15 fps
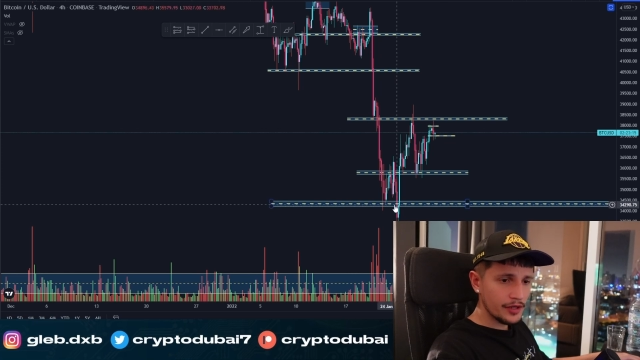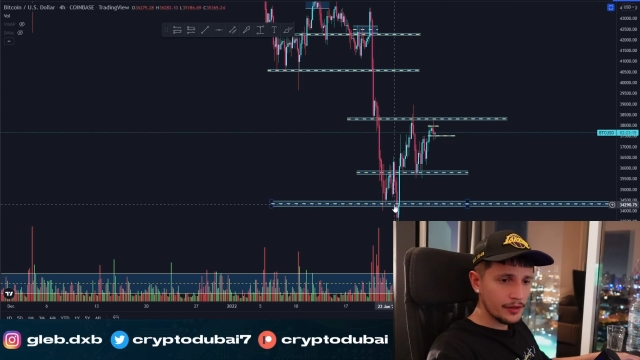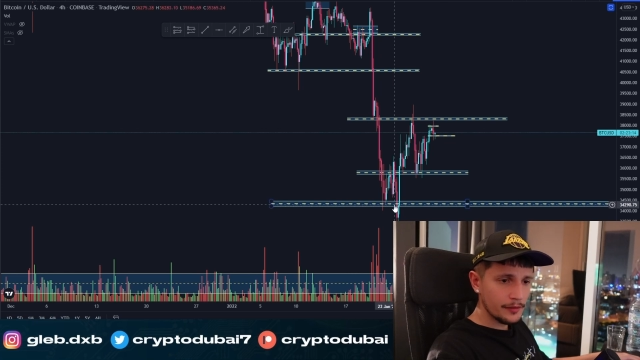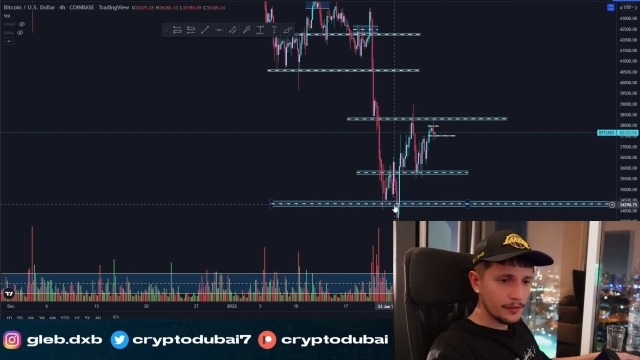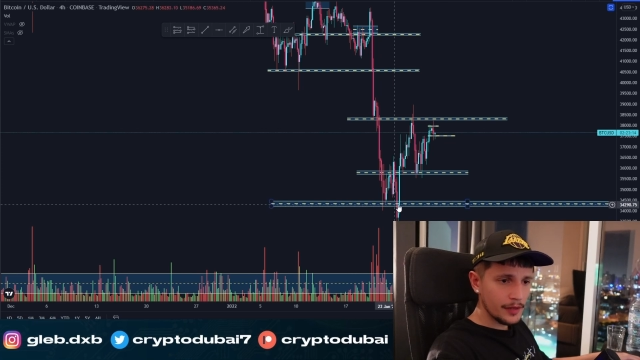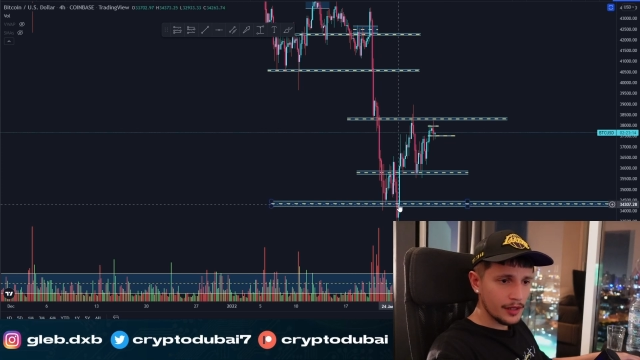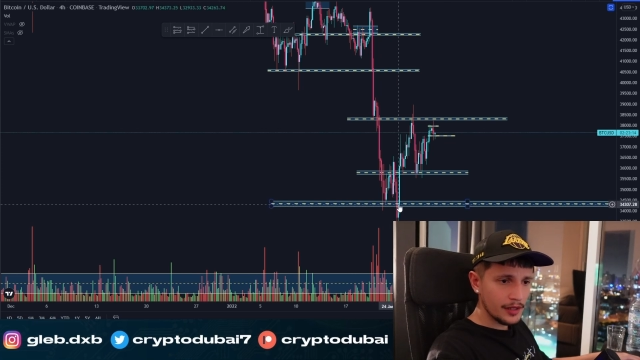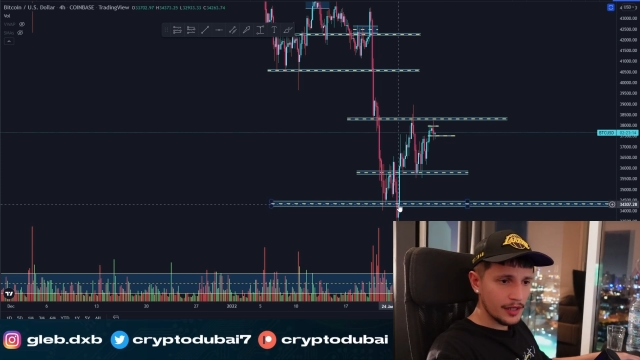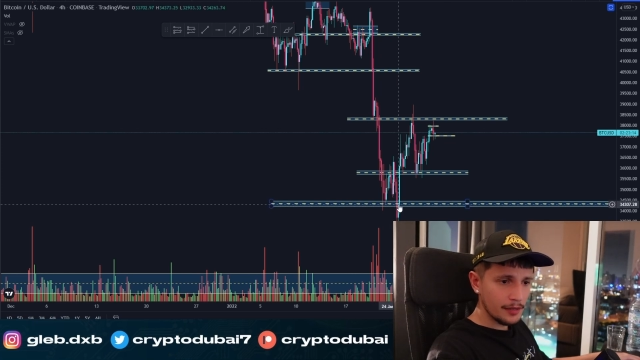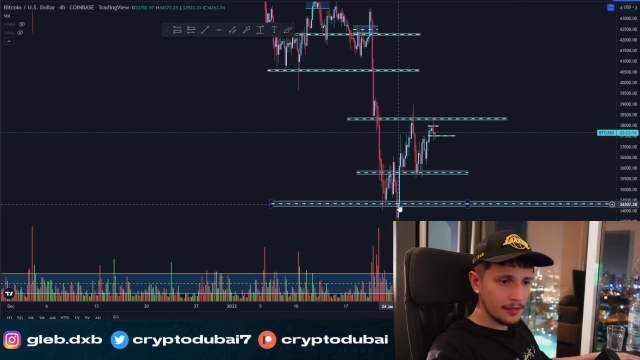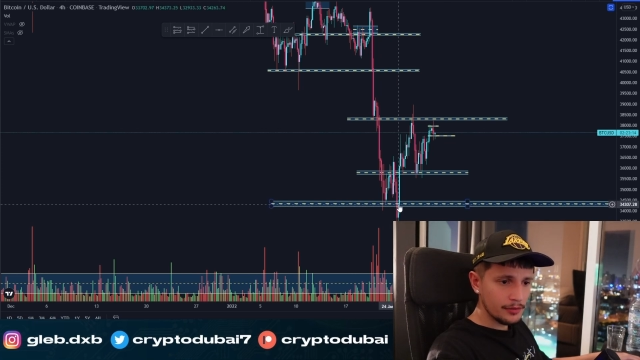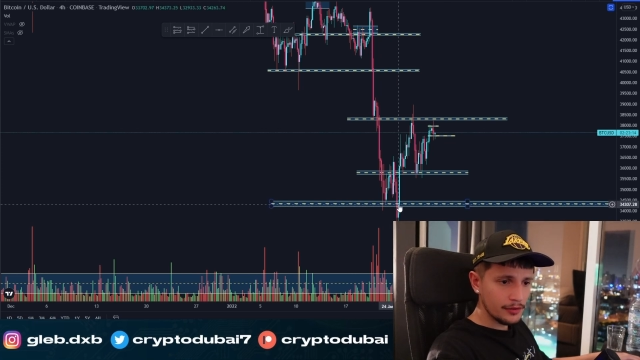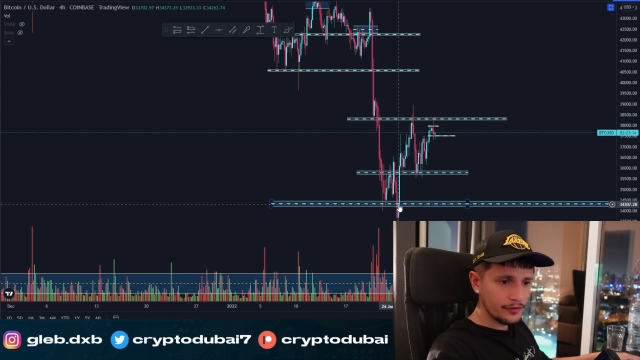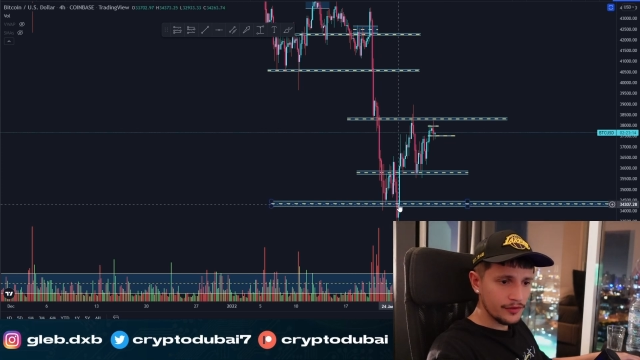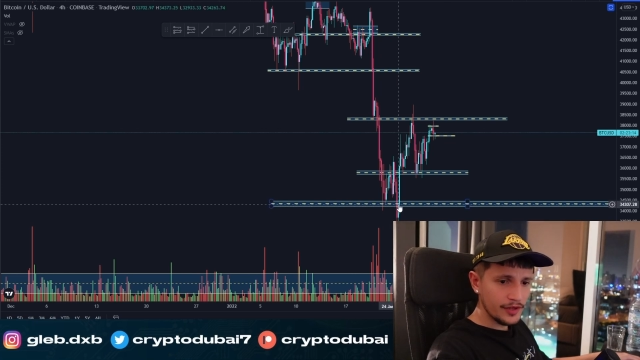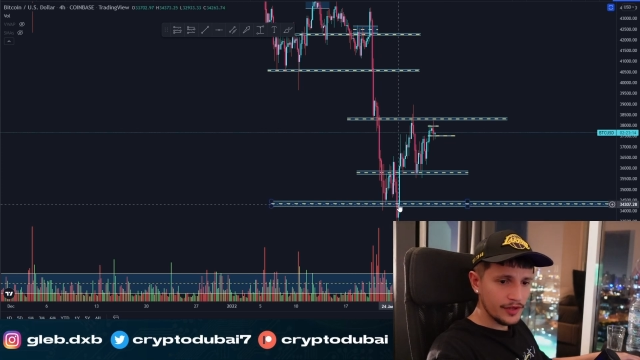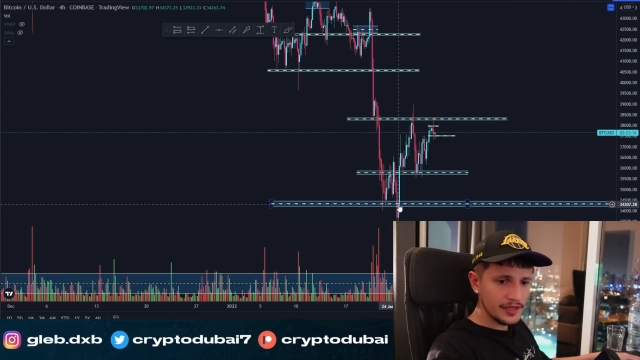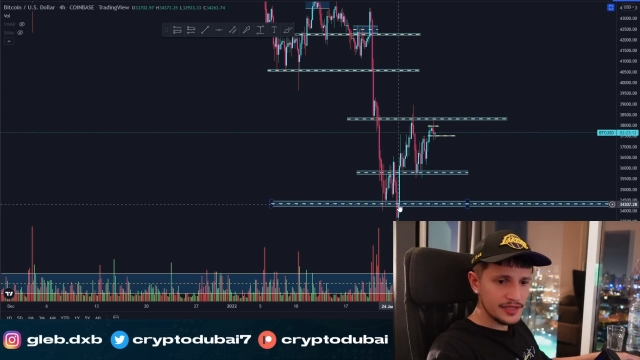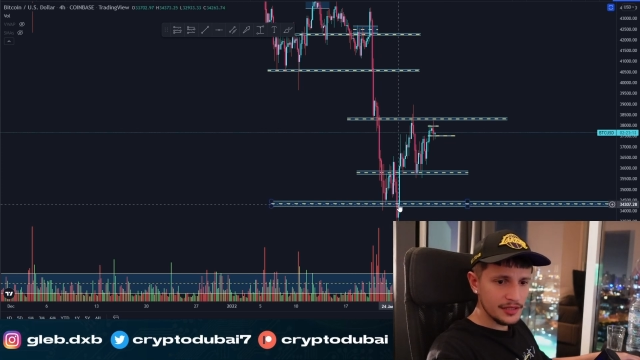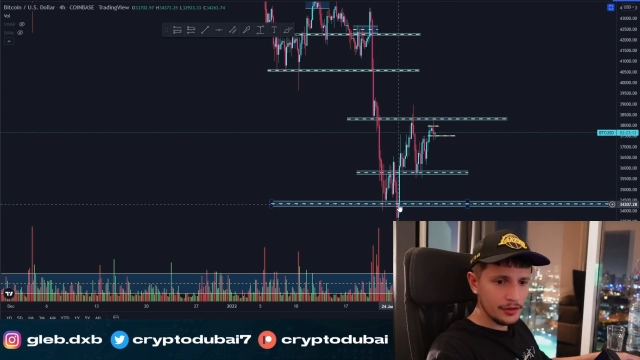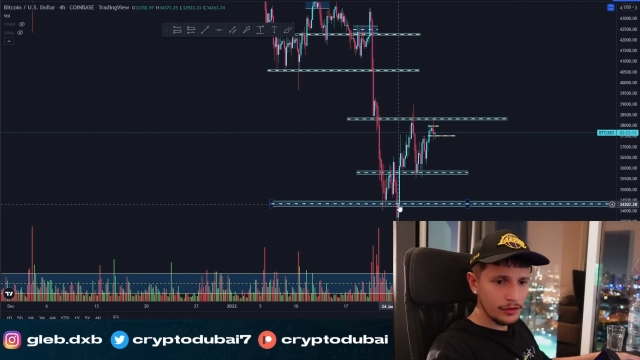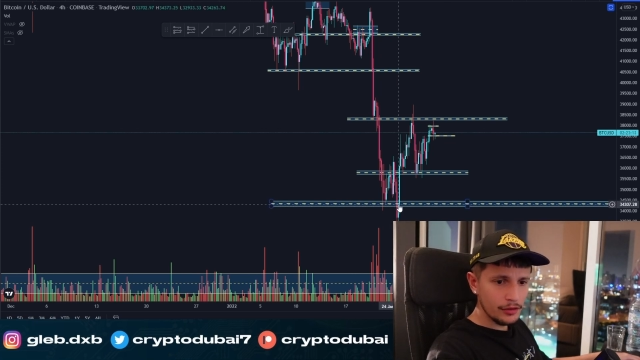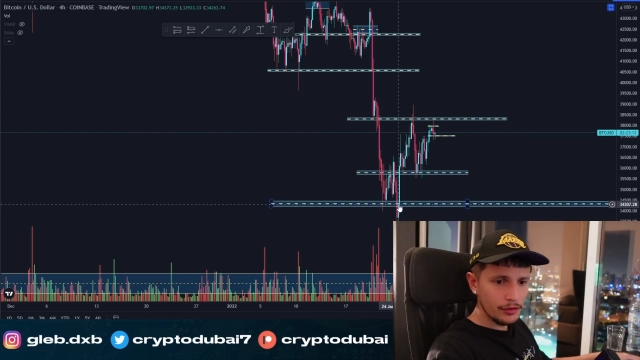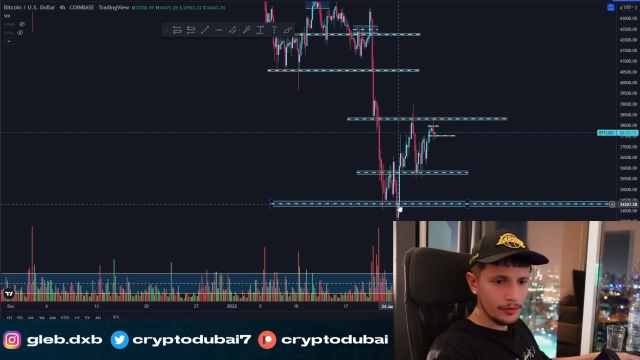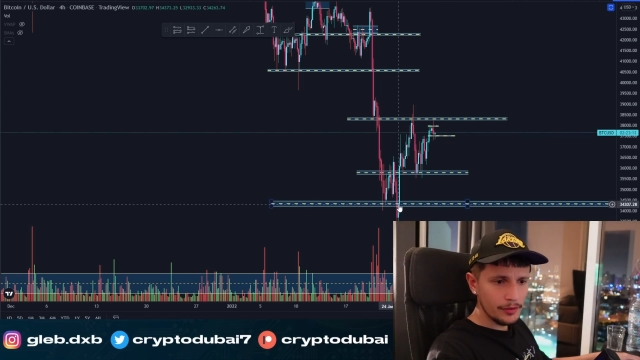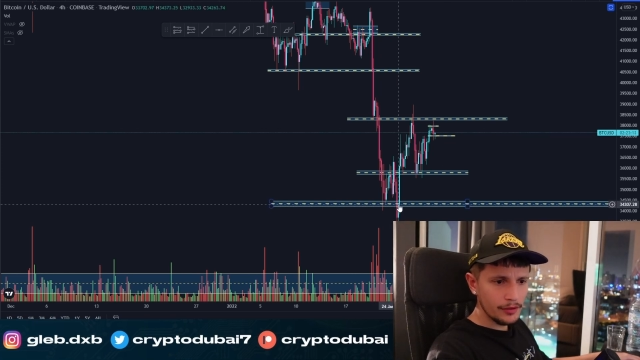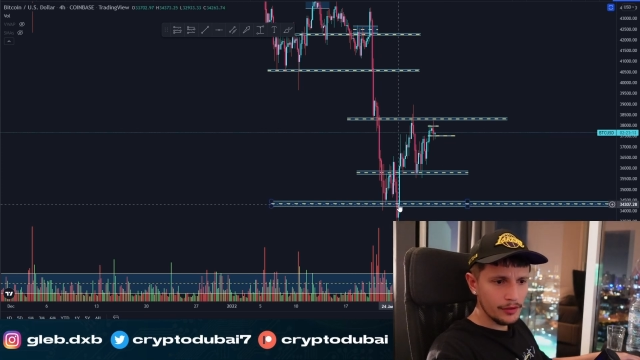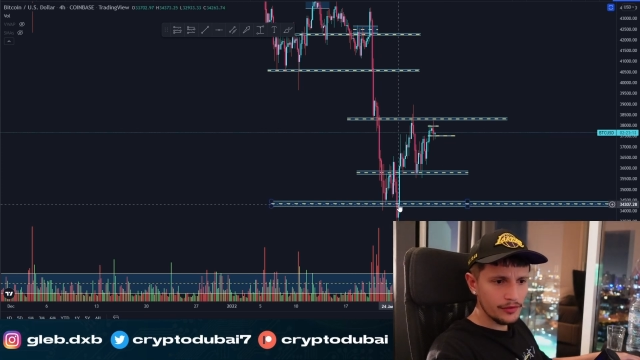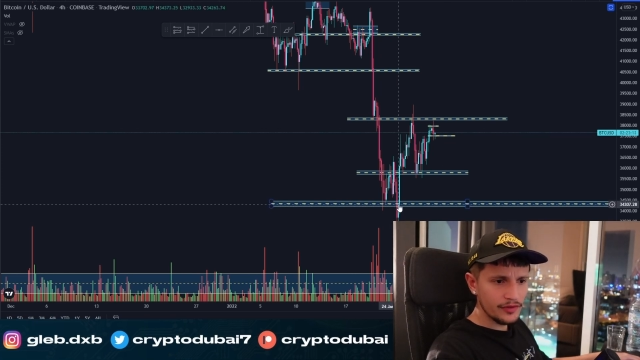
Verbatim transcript: a couple of days ago, about